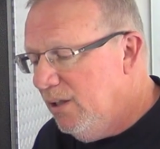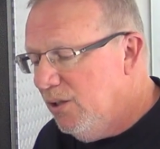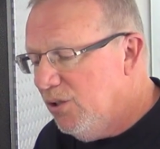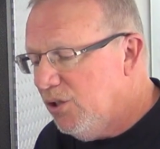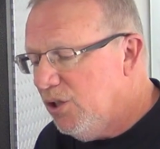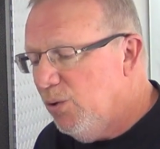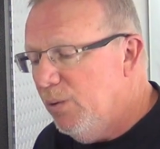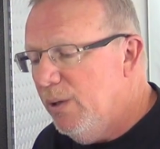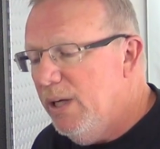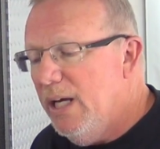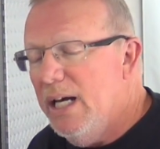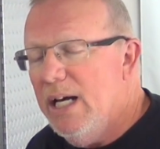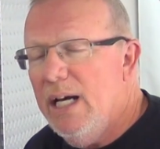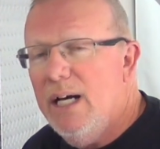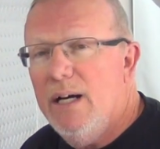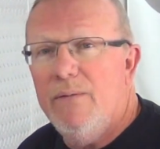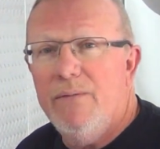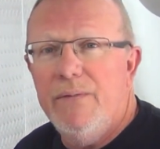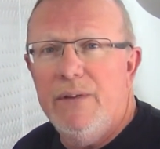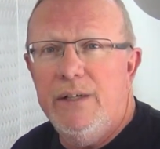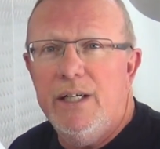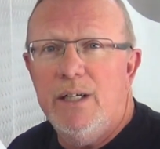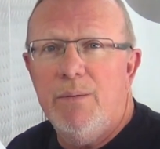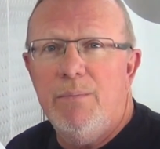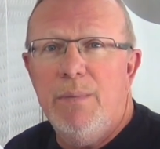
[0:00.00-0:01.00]
So we
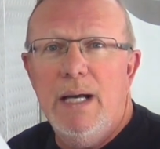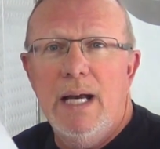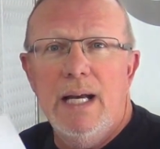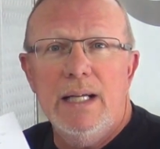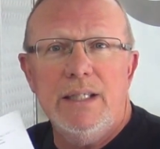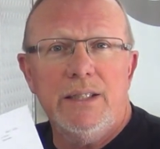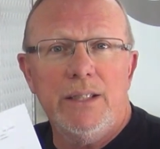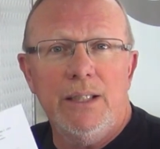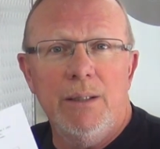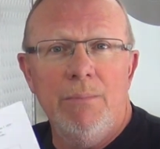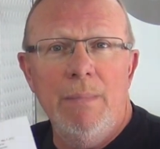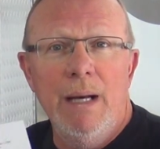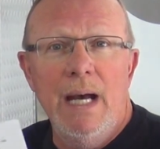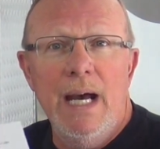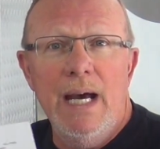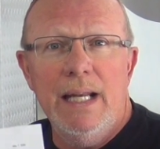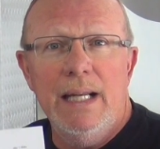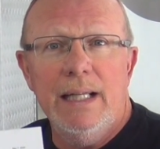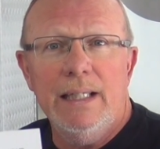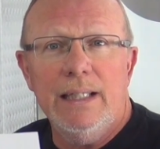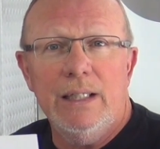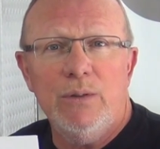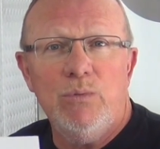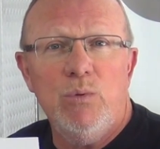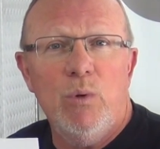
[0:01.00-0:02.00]
have the airbag
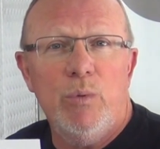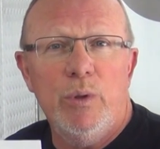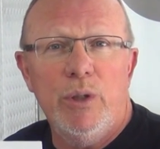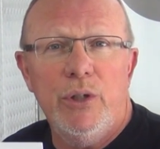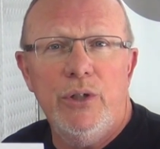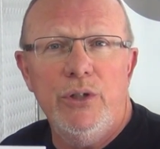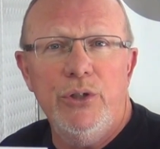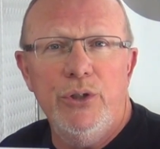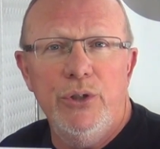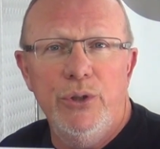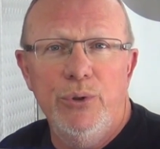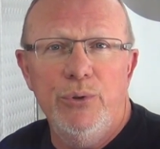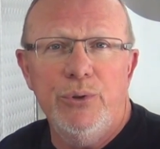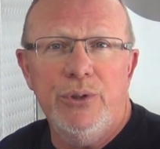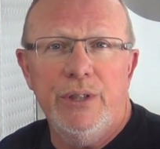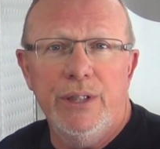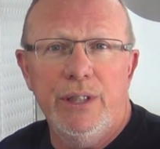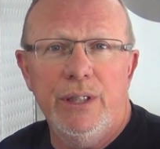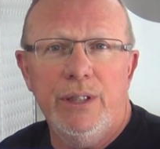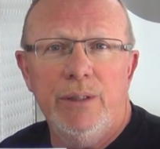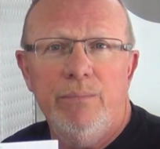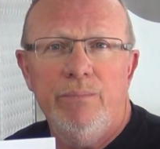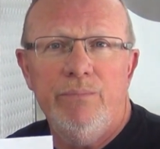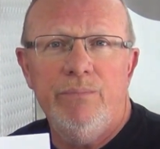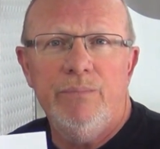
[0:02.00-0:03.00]
schematic, that's what we're going to use
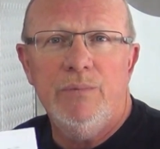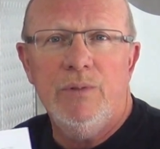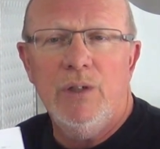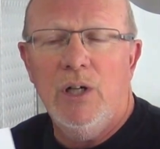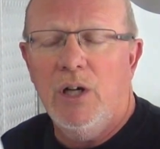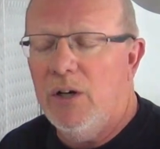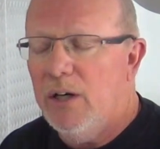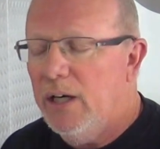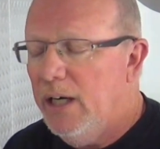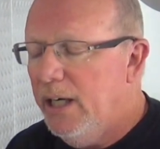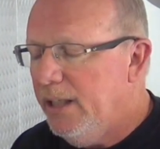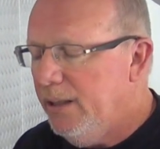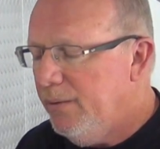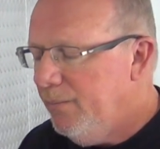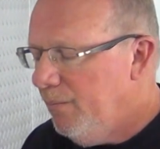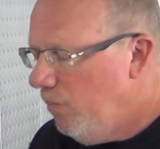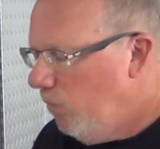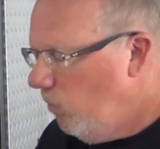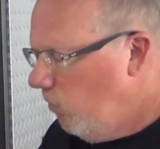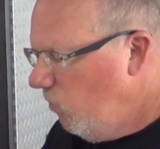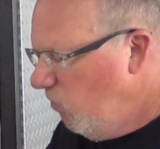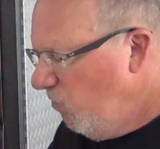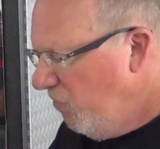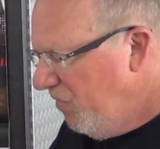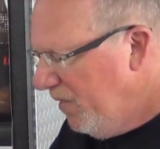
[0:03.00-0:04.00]
here, all right.
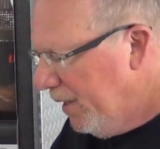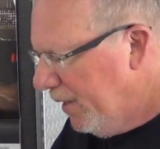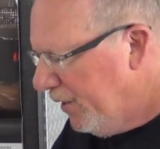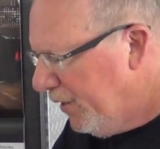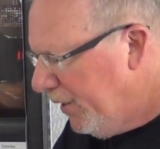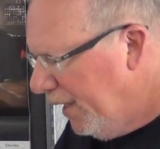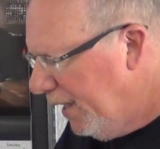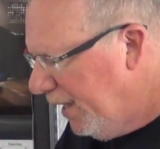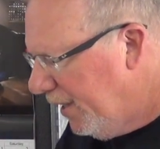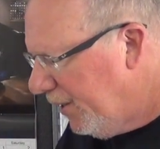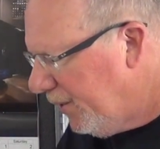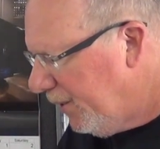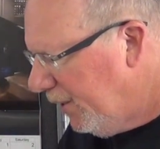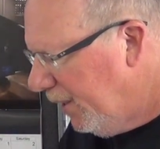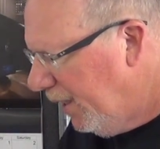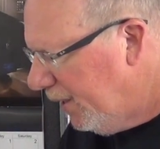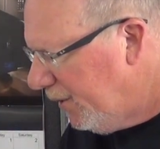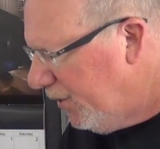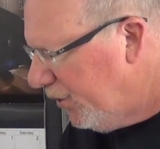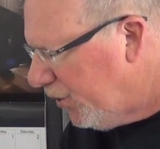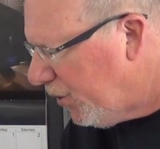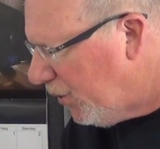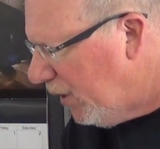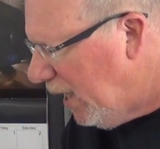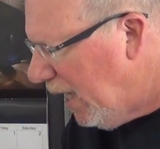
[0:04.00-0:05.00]
It says
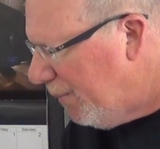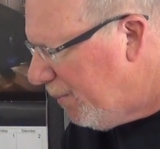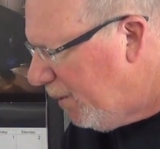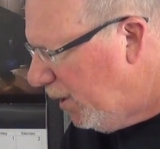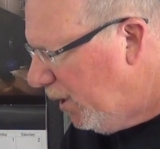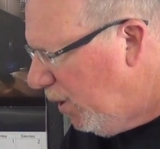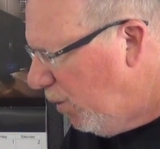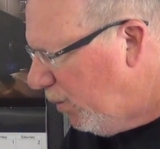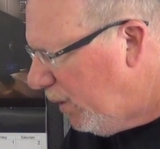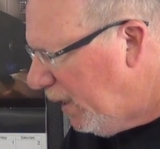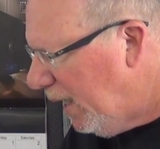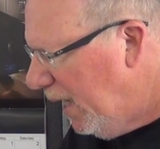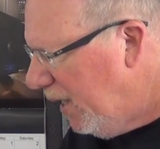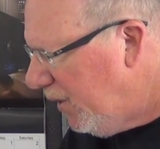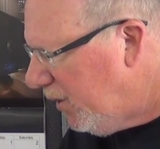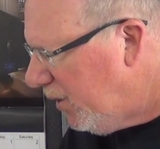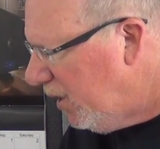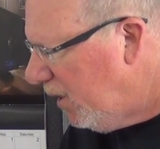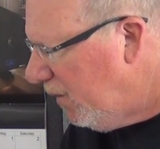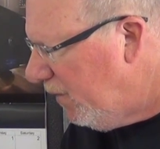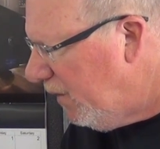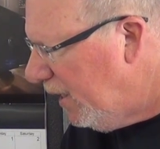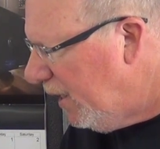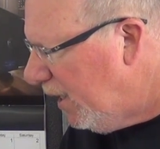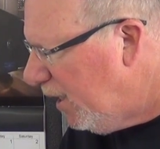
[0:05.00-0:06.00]
describe the
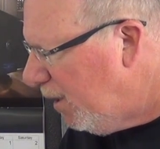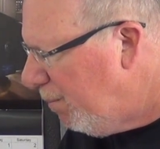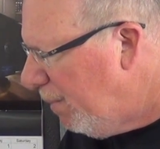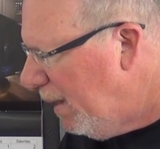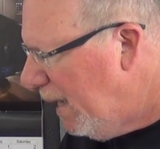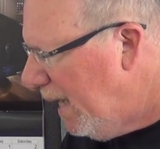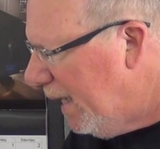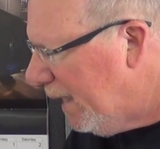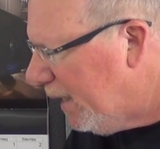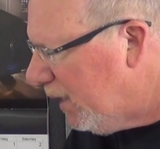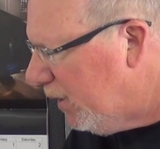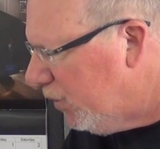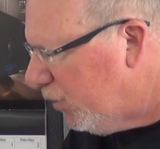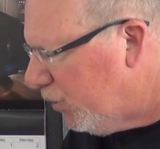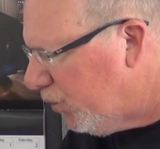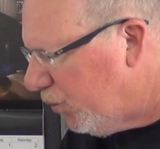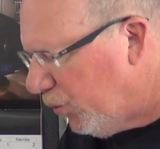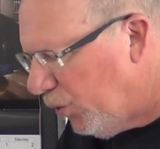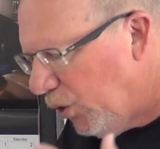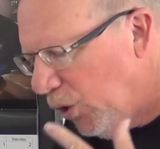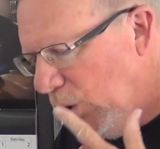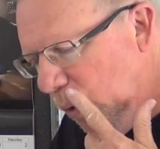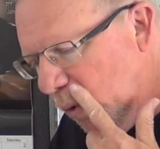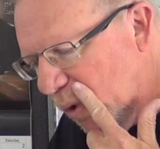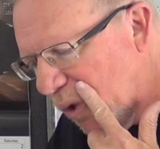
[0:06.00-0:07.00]
location of the airbag
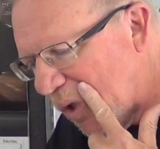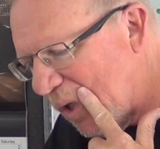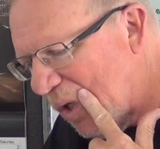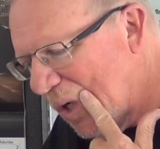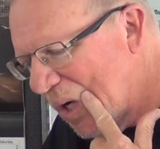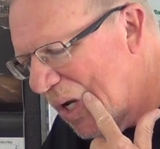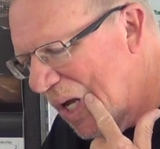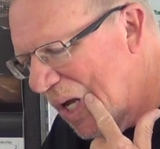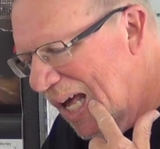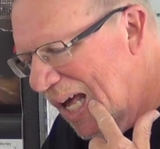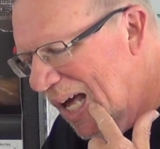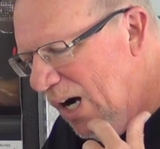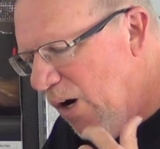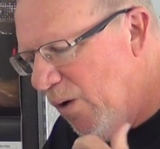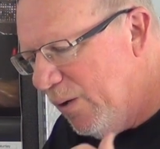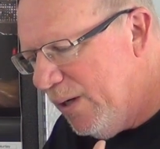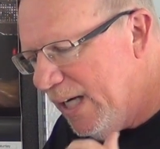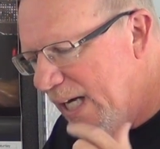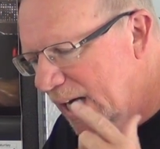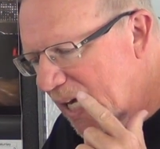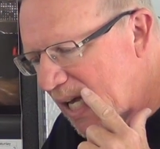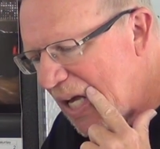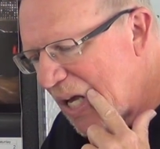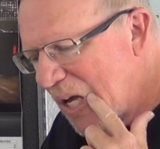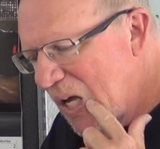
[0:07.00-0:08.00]
controller,
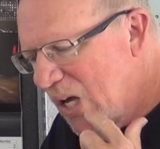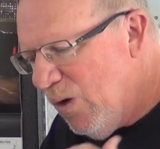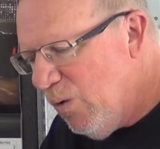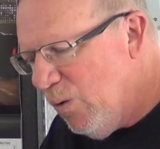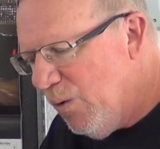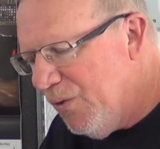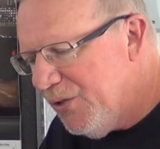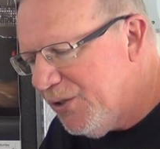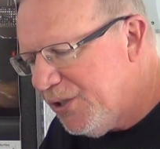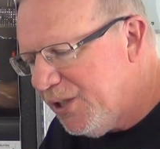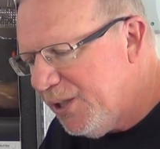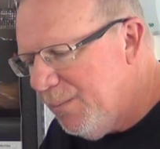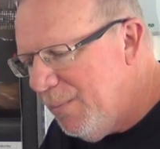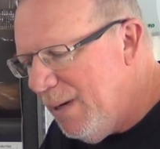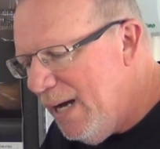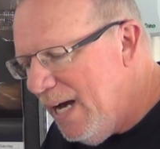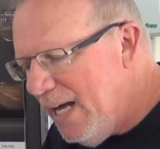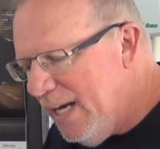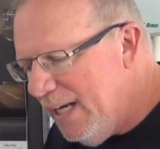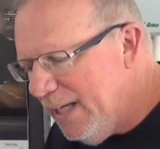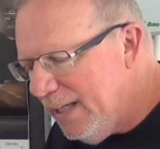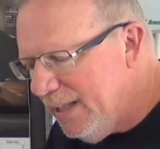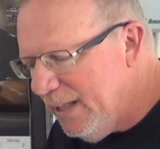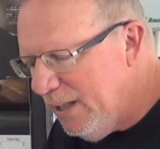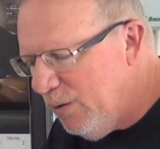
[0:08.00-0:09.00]
okay. Well, the
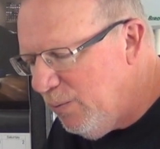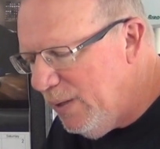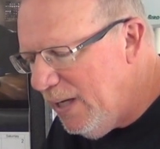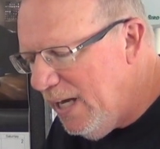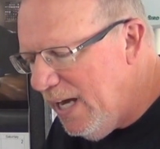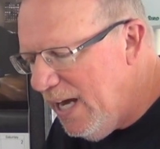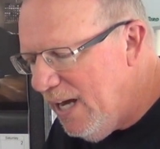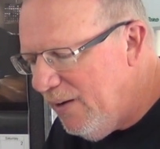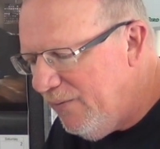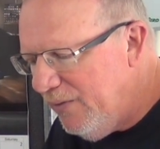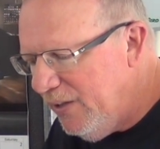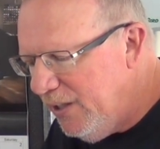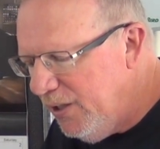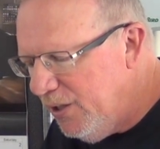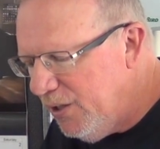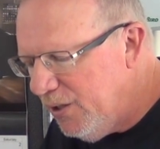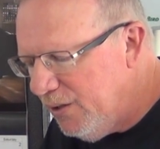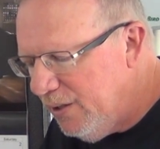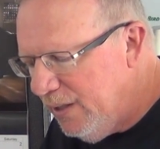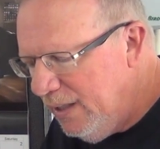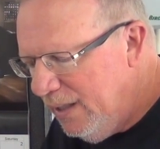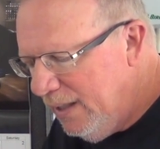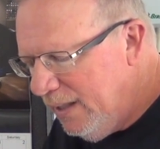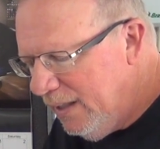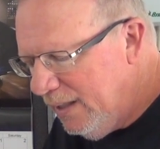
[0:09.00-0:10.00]
schematic that we have
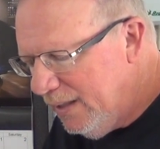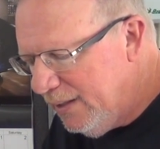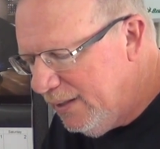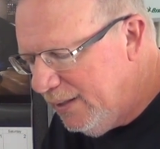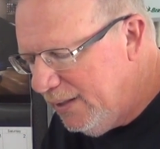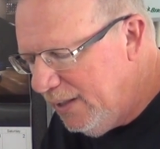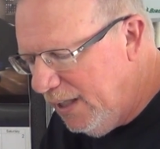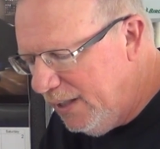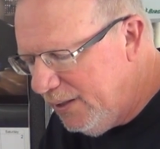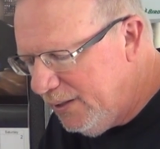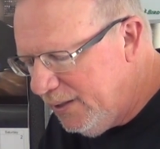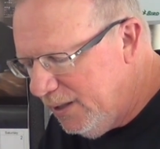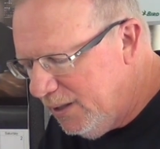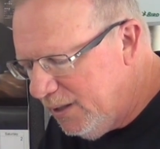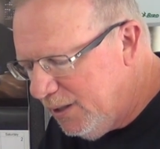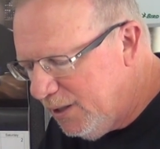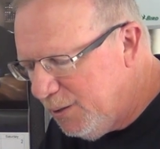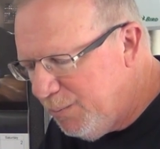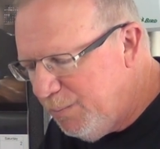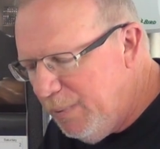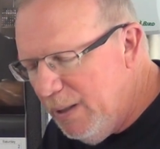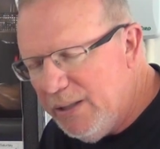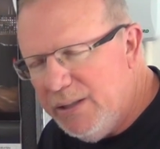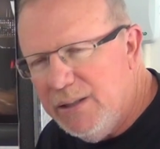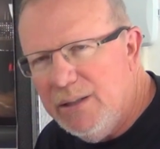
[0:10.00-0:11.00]
here doesn't
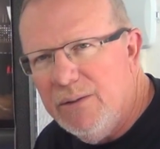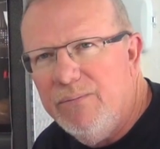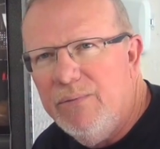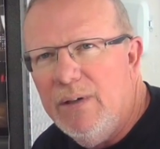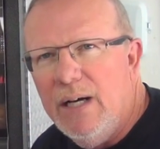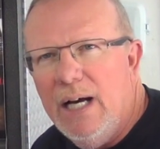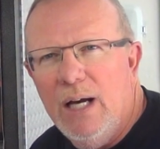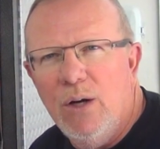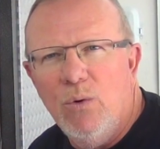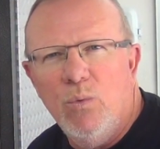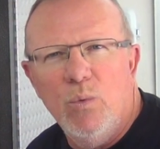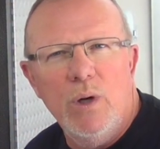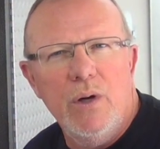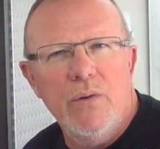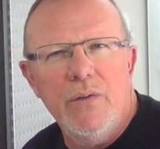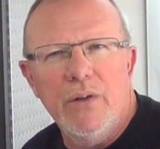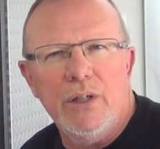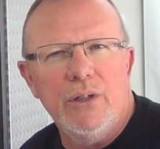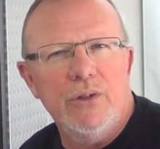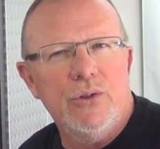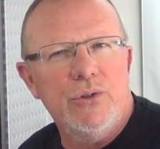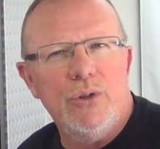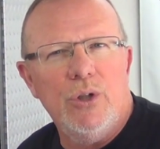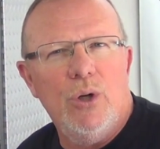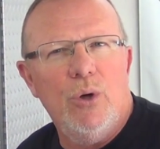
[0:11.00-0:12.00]
specify where the
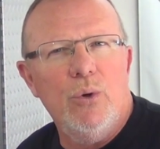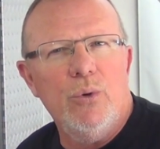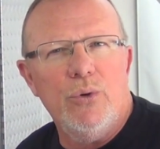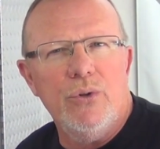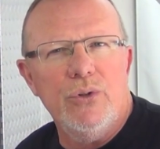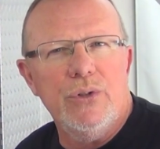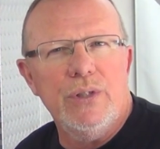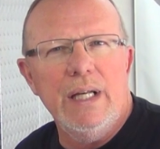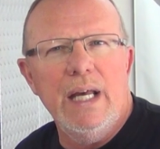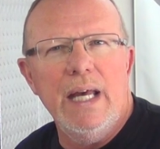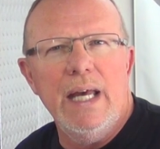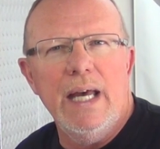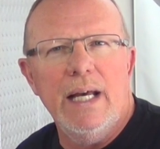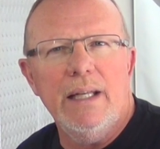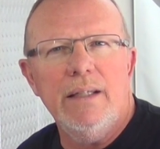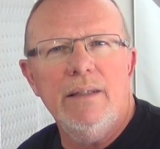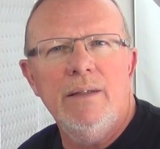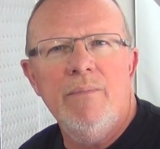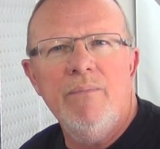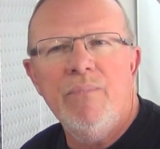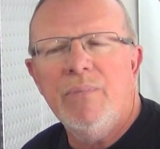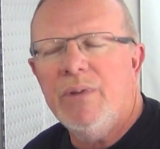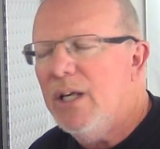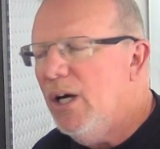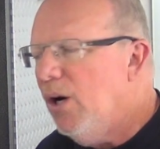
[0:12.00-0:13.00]
controller is at,
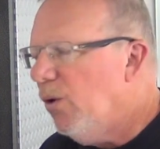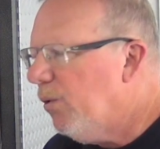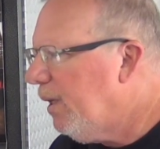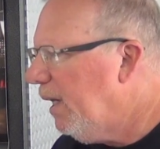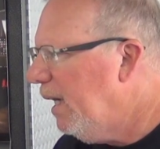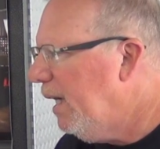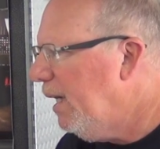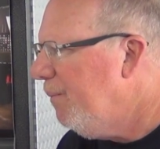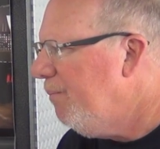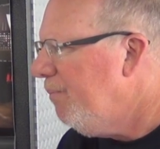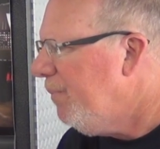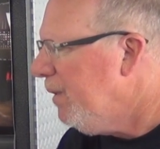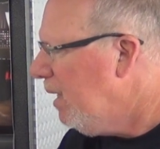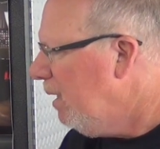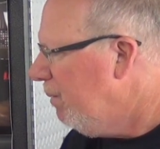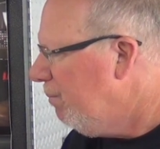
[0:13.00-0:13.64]
okay.